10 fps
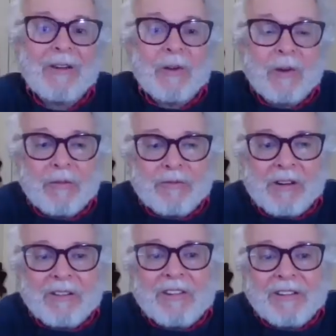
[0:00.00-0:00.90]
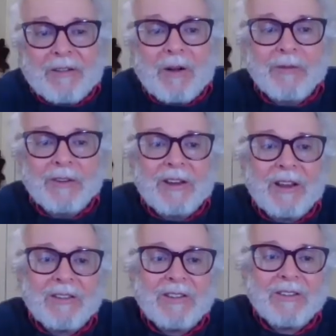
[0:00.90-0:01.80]
you confronting COVID
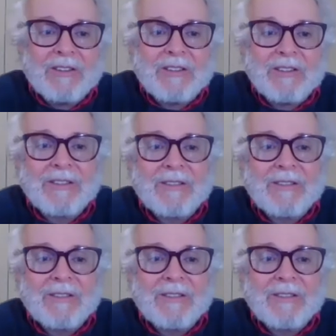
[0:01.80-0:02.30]
cases?